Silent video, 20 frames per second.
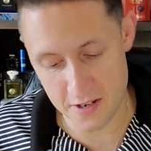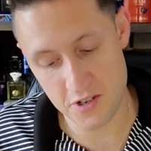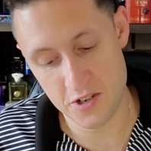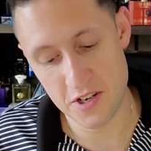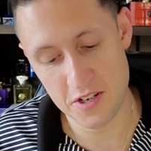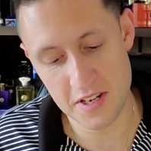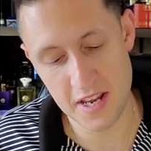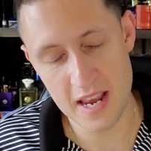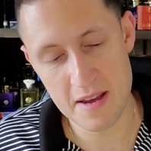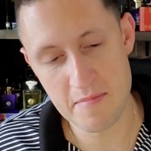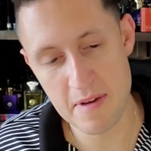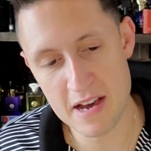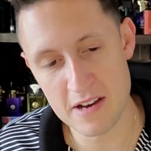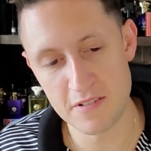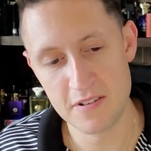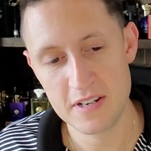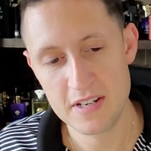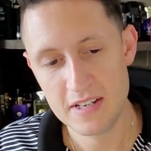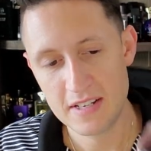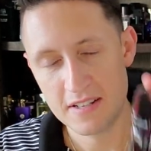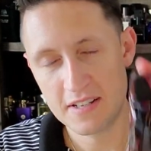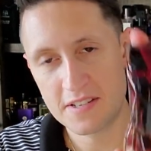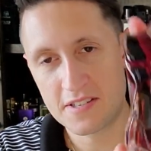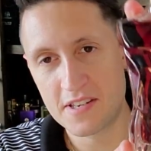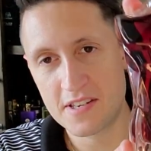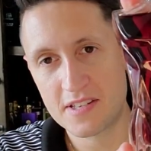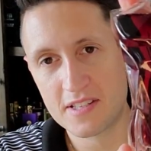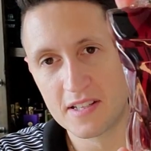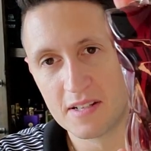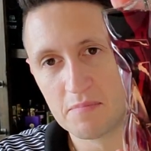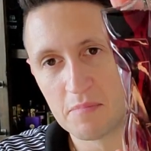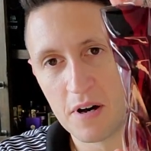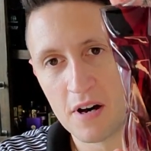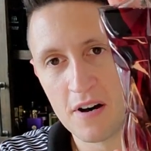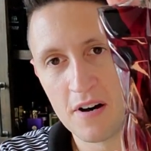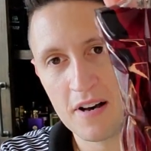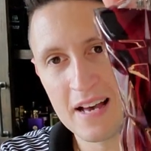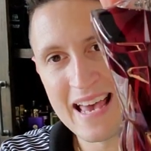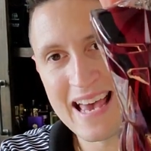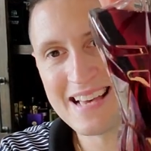this just came out. This is Le
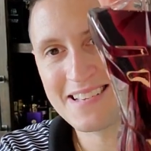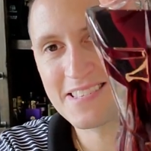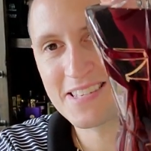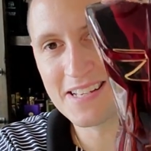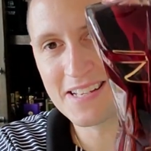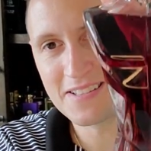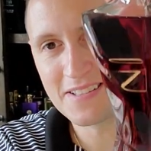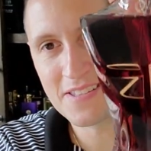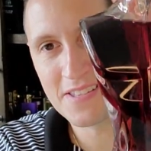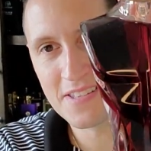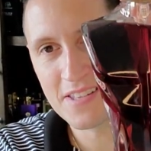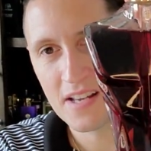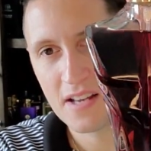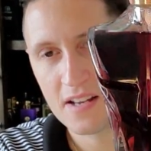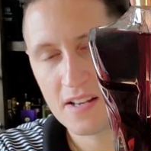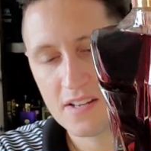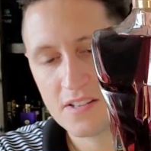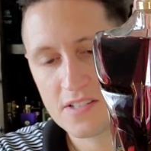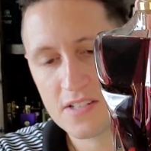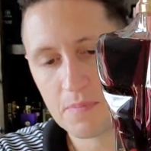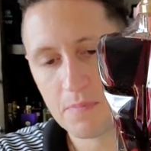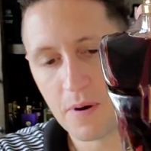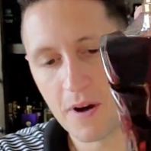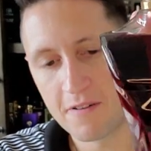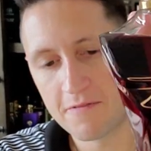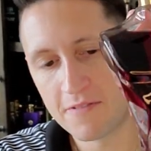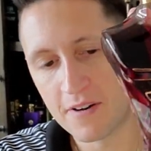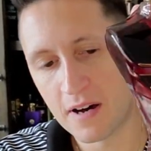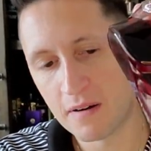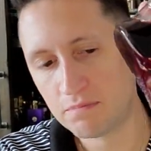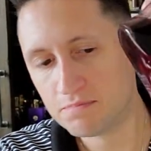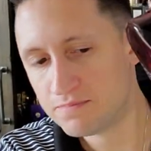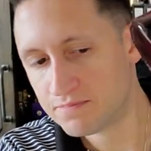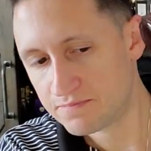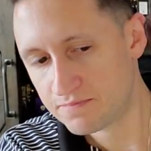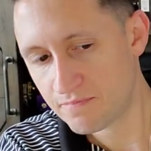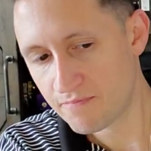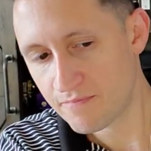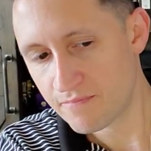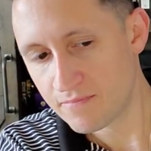Male Essence de Parfum.
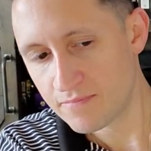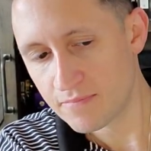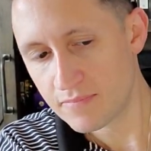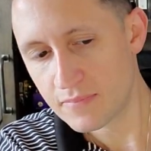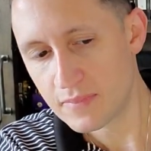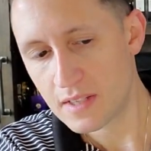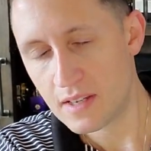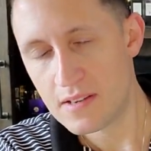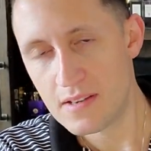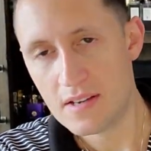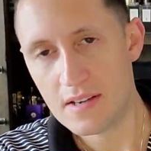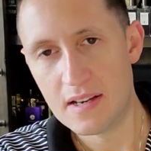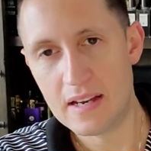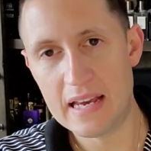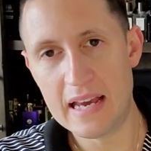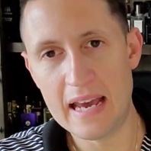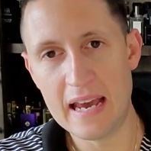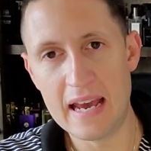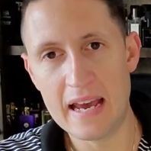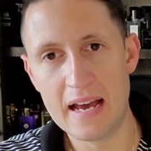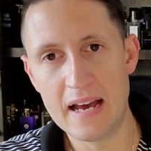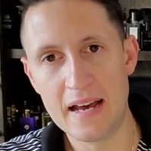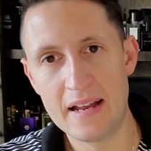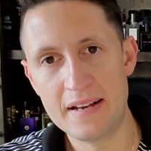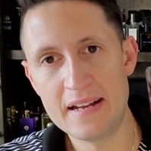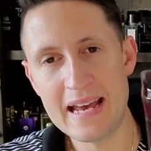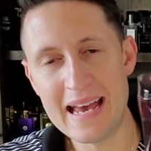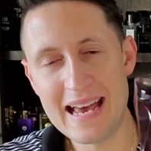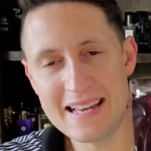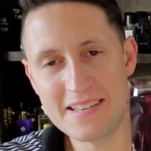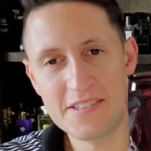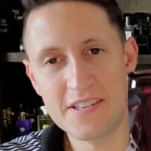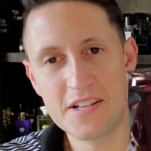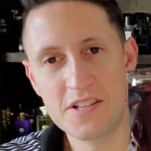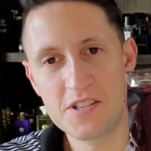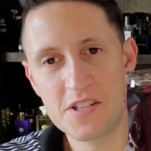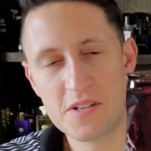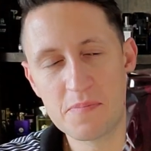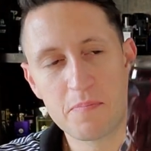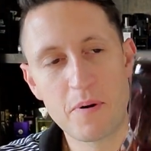And
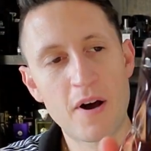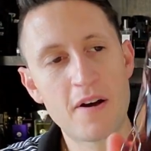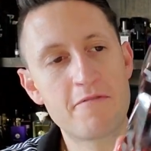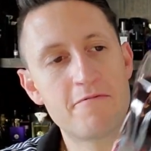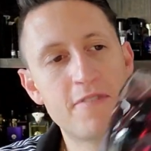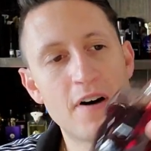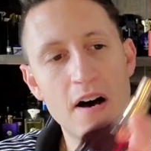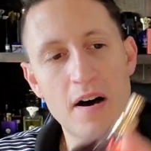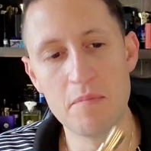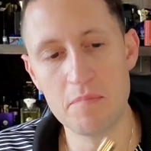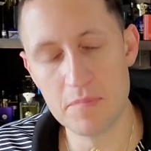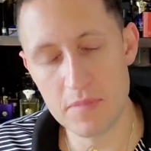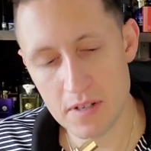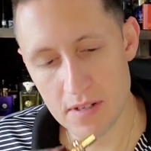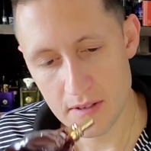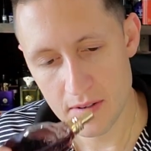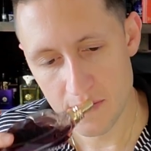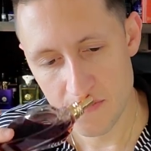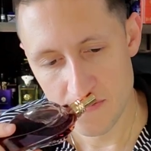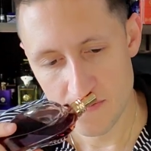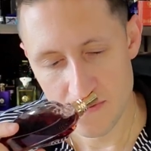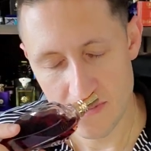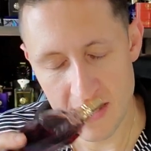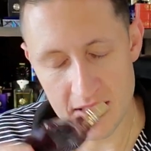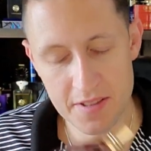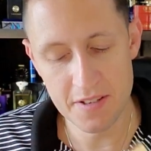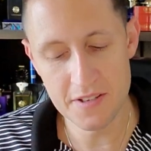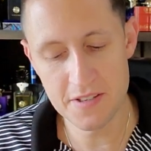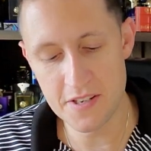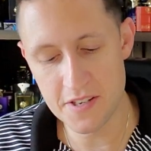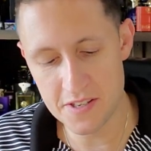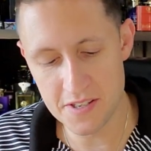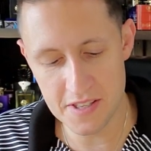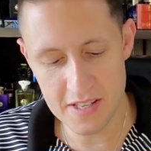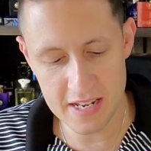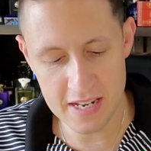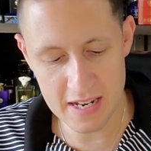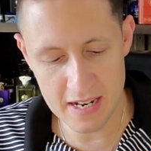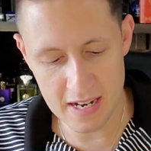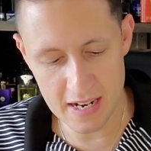Essence de Parfum, and this is
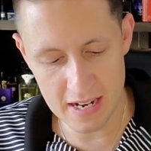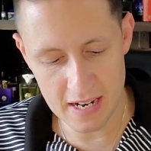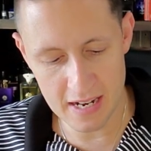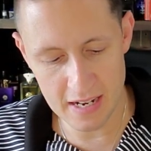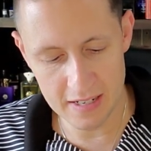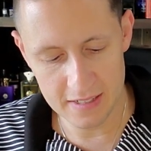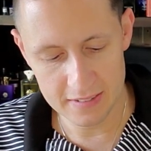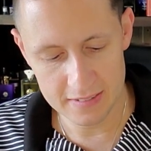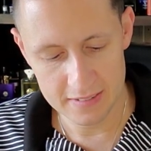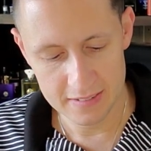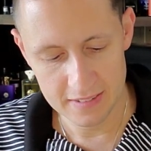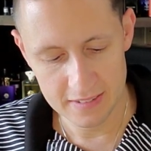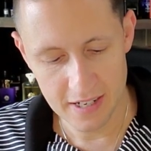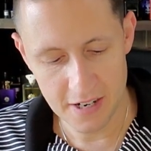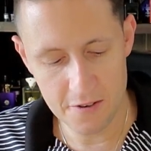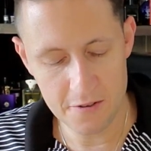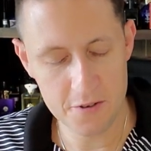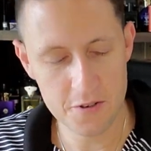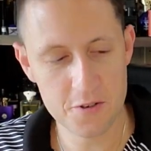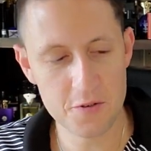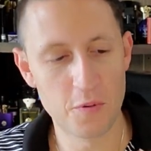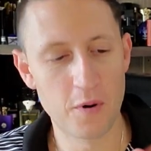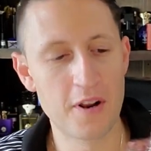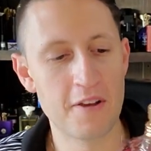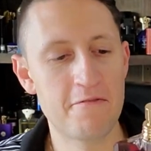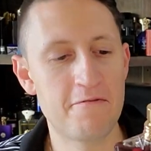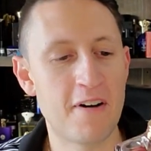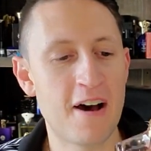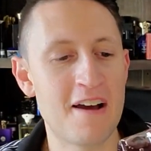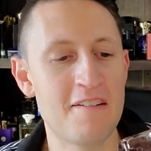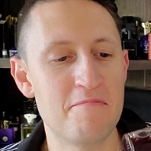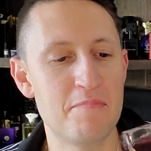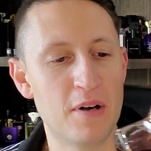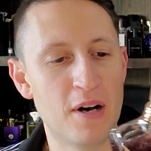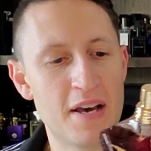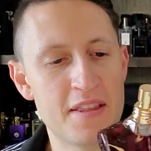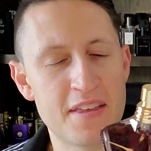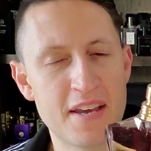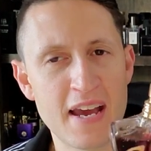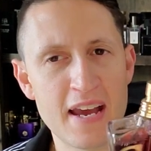the uh, 125 mil.
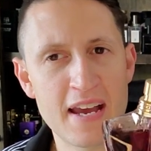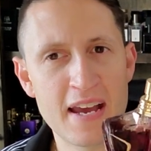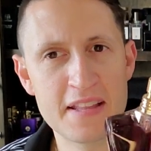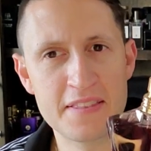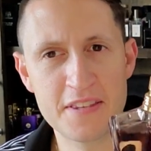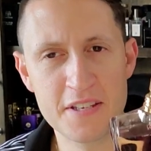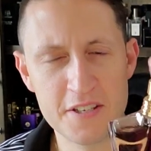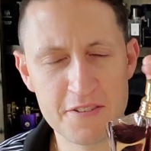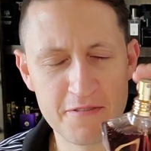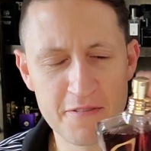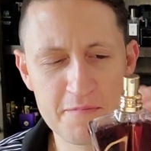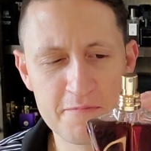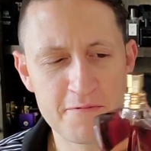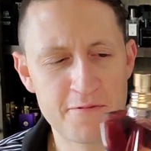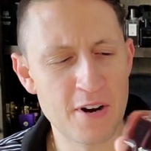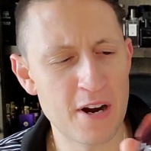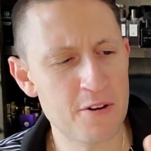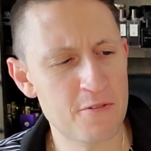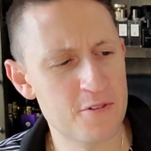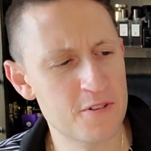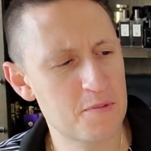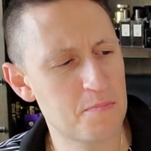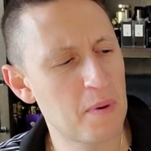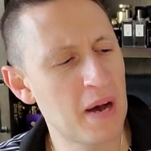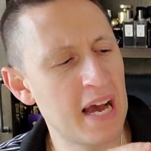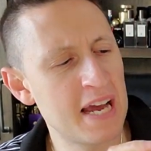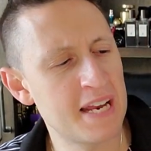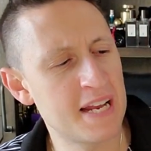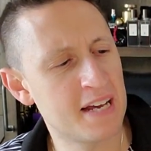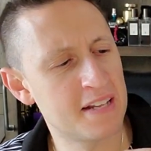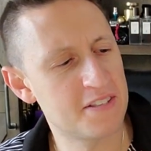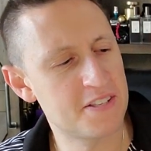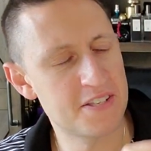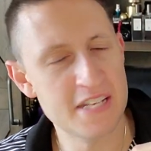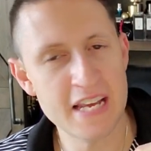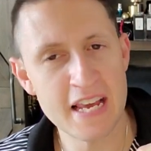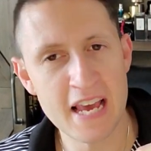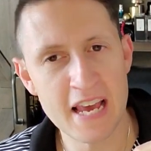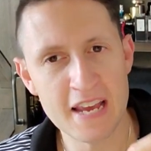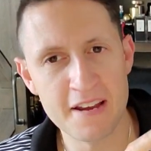I think I got this from
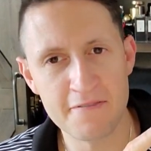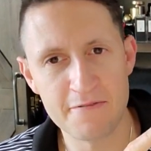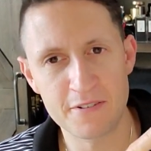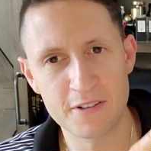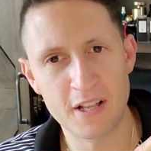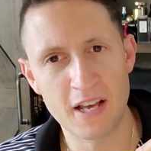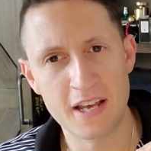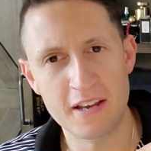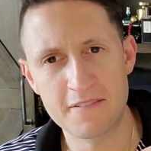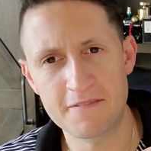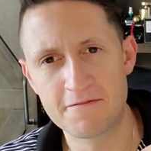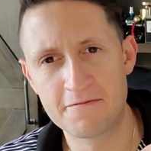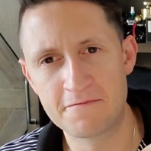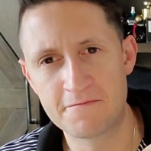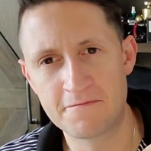fragrancebuy.ca for like